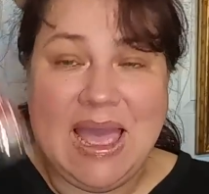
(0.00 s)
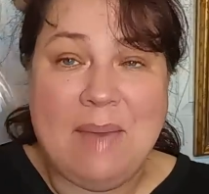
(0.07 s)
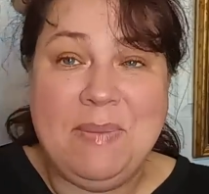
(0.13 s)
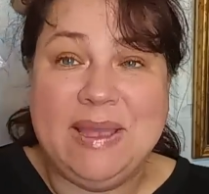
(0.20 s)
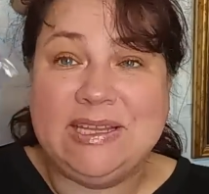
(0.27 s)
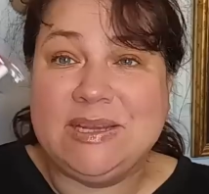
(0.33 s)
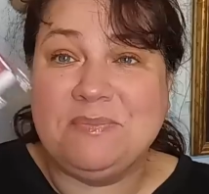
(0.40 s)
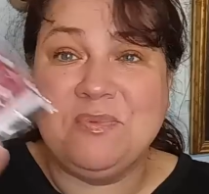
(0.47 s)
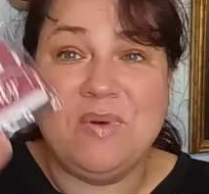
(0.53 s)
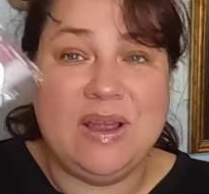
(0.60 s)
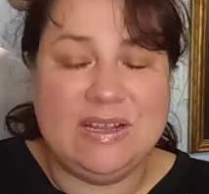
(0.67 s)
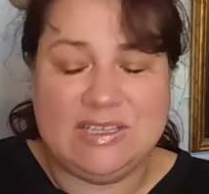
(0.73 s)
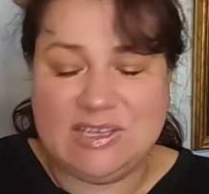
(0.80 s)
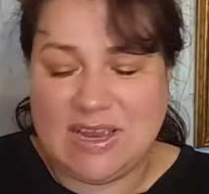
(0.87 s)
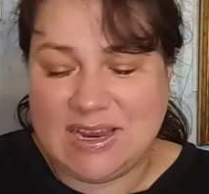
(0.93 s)
I picked up
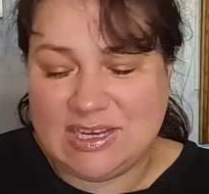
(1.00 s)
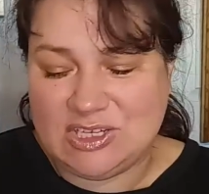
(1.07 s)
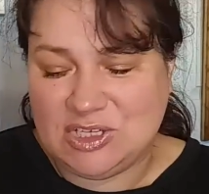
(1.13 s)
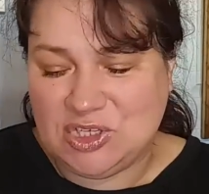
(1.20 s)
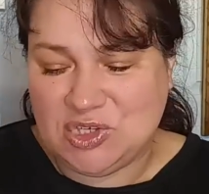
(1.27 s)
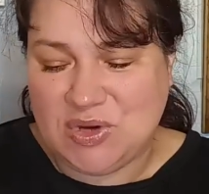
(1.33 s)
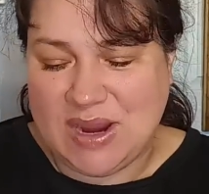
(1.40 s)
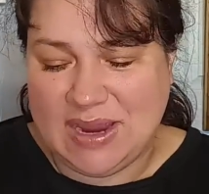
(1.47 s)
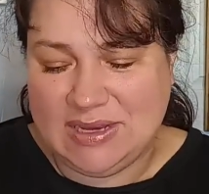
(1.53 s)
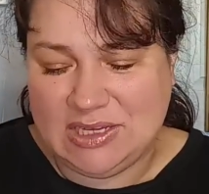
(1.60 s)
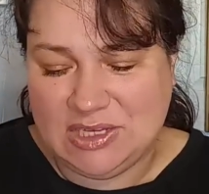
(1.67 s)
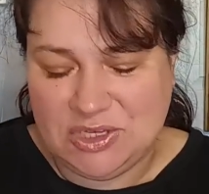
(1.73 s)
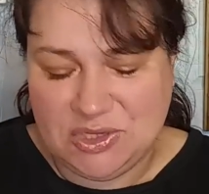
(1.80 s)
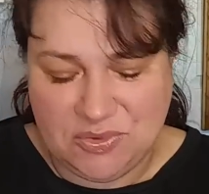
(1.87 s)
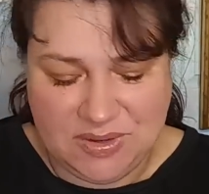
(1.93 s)
one so I could just try
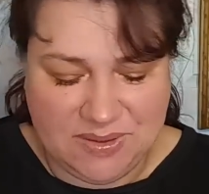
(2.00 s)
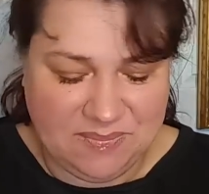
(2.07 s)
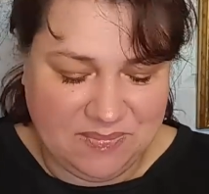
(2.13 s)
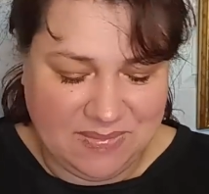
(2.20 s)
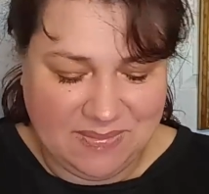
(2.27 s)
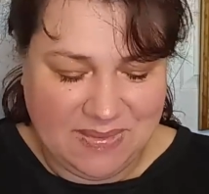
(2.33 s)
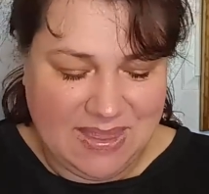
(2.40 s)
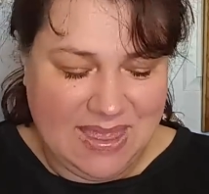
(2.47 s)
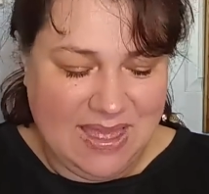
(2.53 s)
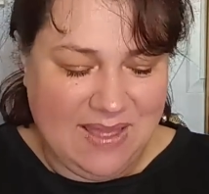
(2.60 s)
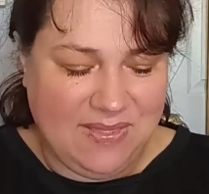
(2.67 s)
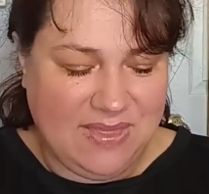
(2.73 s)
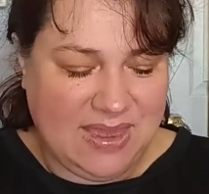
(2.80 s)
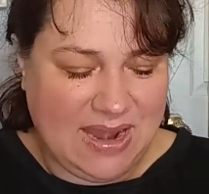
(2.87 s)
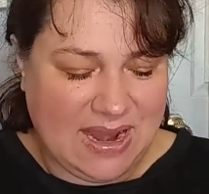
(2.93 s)
to do it.
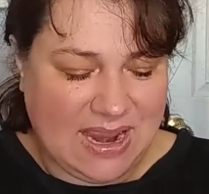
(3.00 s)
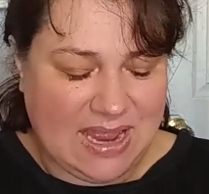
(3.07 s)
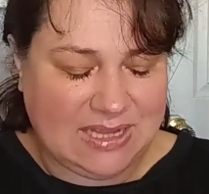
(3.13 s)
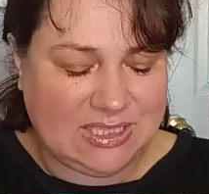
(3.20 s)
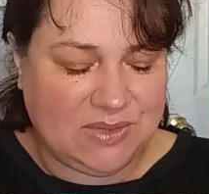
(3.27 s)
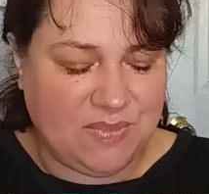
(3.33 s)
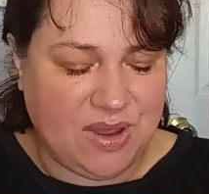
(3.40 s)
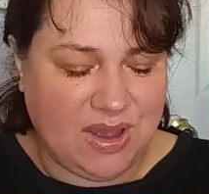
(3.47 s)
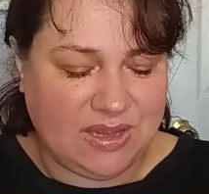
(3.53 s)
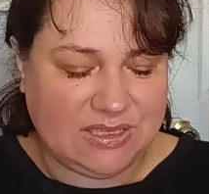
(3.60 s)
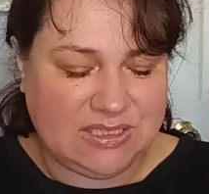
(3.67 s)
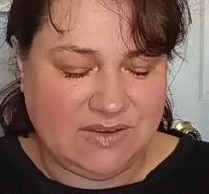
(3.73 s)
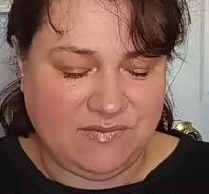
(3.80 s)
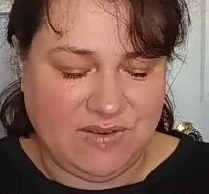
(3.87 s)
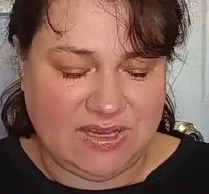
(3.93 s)
Then I got some
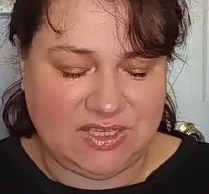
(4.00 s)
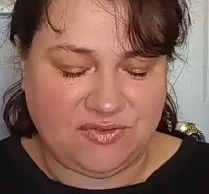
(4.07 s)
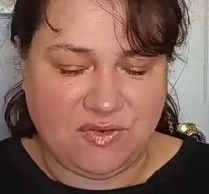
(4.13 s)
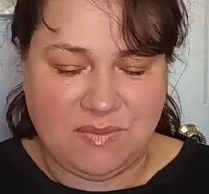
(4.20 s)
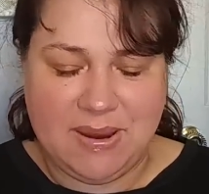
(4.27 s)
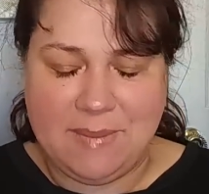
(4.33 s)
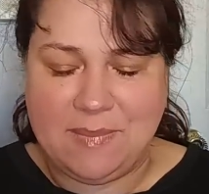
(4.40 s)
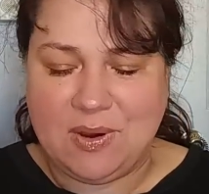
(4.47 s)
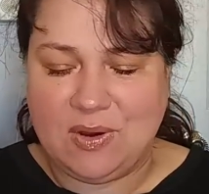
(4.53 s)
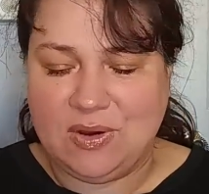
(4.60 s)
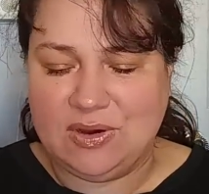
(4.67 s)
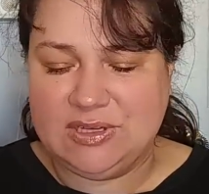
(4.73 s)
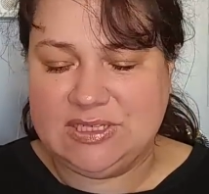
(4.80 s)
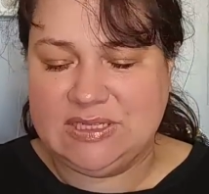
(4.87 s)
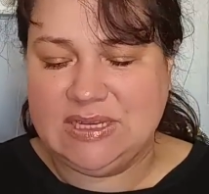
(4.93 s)
Hall's Defense for my
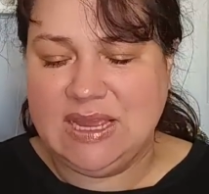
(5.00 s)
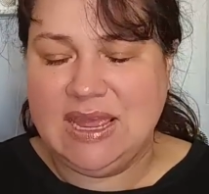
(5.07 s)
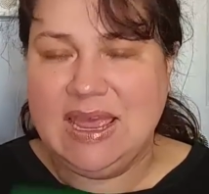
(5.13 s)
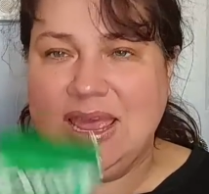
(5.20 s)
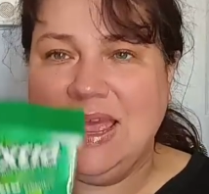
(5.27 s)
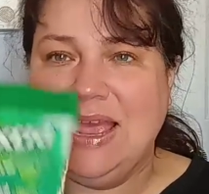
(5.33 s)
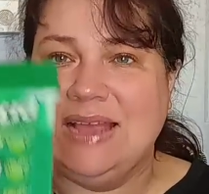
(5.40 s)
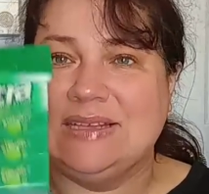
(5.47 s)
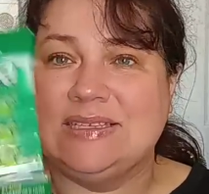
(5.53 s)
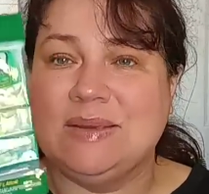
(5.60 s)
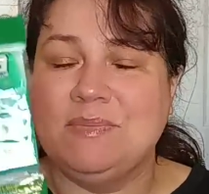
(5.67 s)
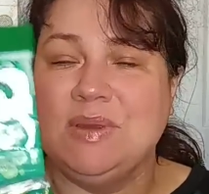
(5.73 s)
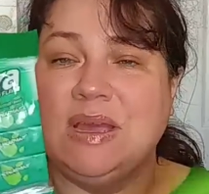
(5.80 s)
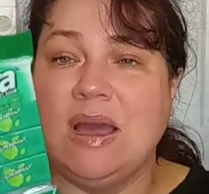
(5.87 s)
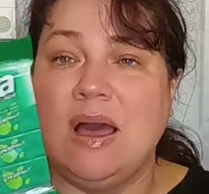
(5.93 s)
purse and
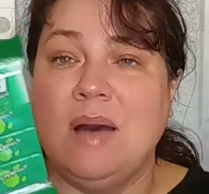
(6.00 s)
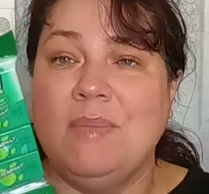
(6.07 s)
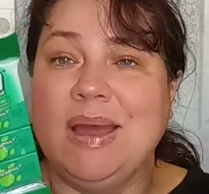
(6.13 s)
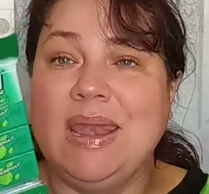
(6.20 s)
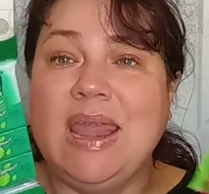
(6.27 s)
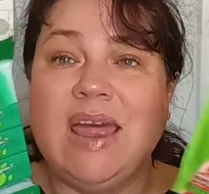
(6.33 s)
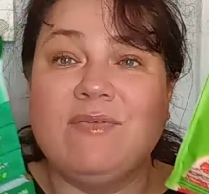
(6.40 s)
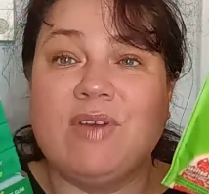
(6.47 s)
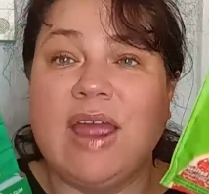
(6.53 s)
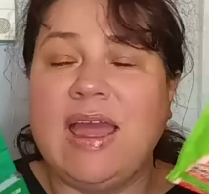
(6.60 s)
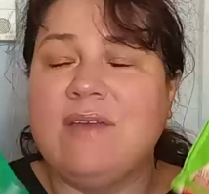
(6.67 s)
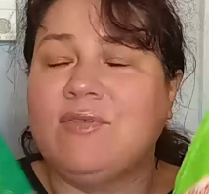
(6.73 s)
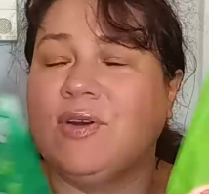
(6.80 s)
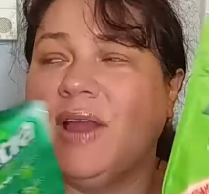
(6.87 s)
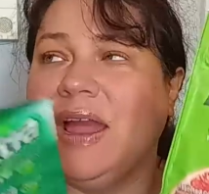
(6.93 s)
some gum. I never,
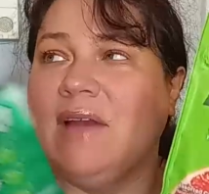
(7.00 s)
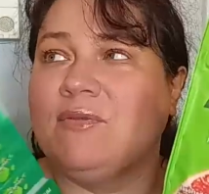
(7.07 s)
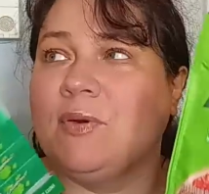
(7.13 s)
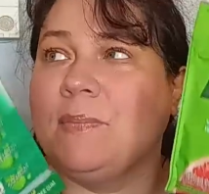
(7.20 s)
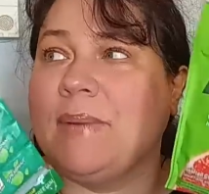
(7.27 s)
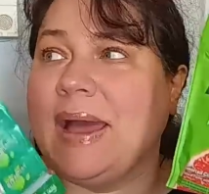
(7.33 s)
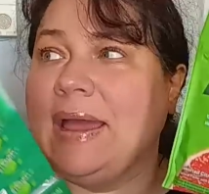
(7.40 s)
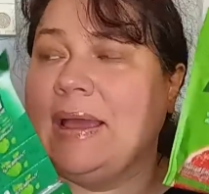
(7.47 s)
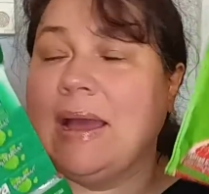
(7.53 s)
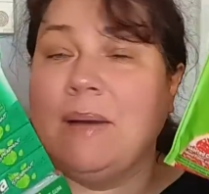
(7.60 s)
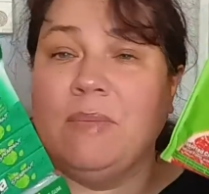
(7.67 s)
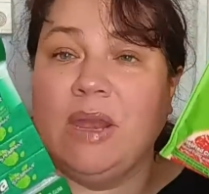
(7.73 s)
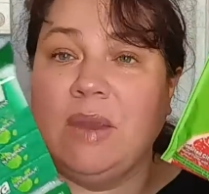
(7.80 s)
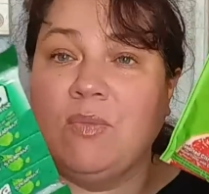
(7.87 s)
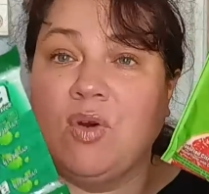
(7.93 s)
ever, ever buy
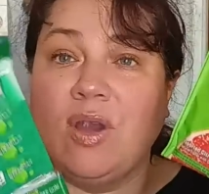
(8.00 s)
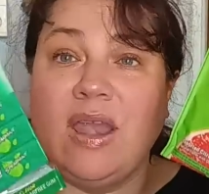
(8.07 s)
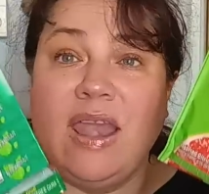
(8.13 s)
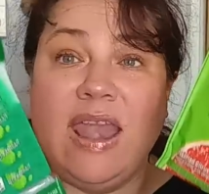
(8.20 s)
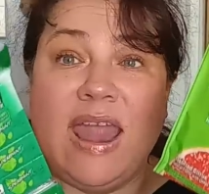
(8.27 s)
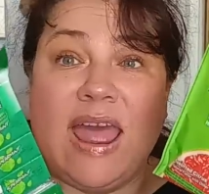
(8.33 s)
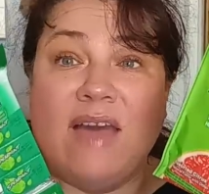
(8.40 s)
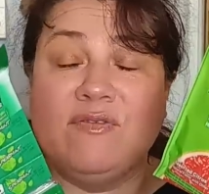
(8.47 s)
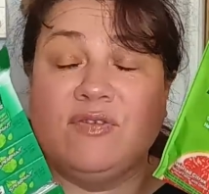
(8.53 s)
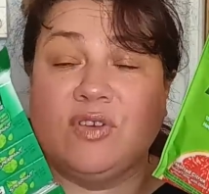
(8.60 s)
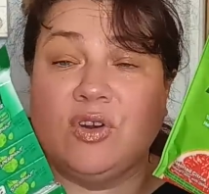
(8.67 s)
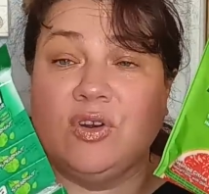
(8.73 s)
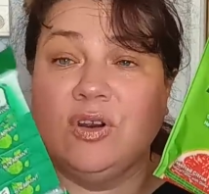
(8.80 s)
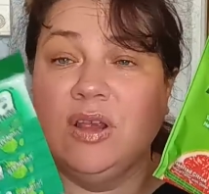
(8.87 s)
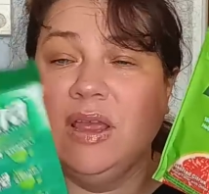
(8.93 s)
gum anymore.
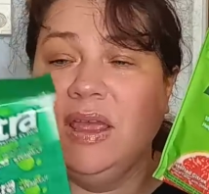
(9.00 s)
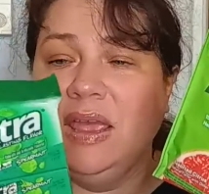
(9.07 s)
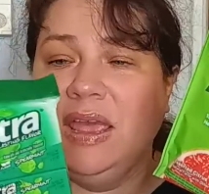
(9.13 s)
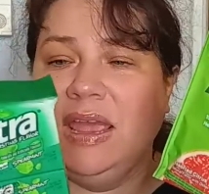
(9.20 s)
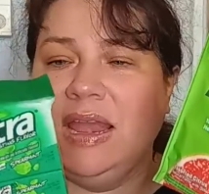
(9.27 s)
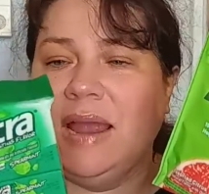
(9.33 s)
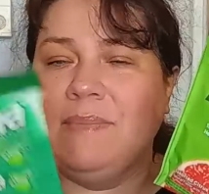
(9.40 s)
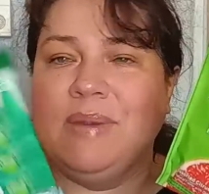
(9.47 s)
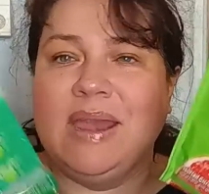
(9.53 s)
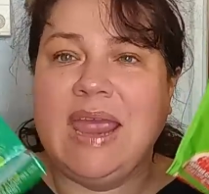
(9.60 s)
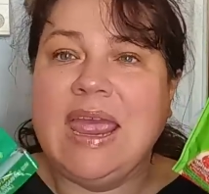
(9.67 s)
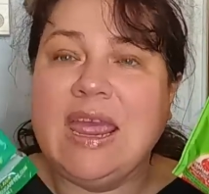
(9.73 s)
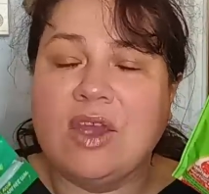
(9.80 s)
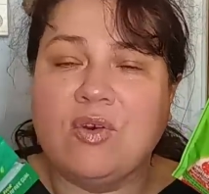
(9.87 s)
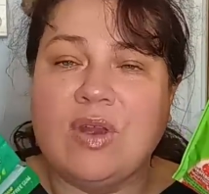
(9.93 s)
Never. And I've been
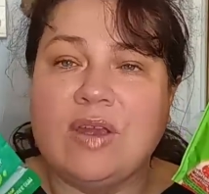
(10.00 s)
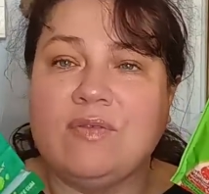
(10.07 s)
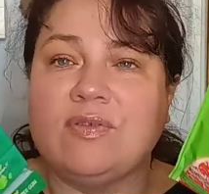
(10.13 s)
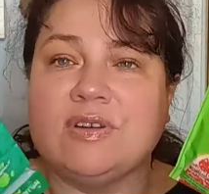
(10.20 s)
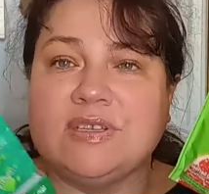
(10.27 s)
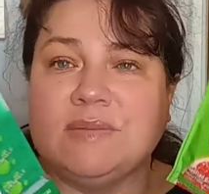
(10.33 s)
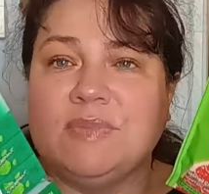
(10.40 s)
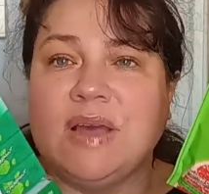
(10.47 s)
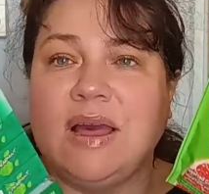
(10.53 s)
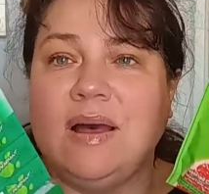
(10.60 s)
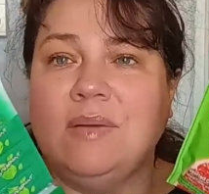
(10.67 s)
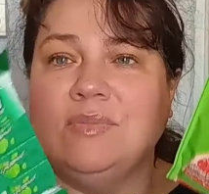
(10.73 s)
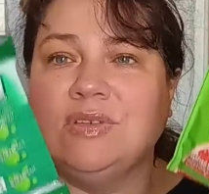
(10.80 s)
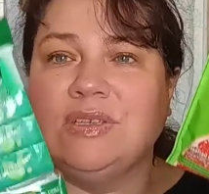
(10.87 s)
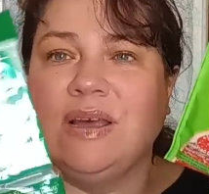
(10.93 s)
hankering for some gum,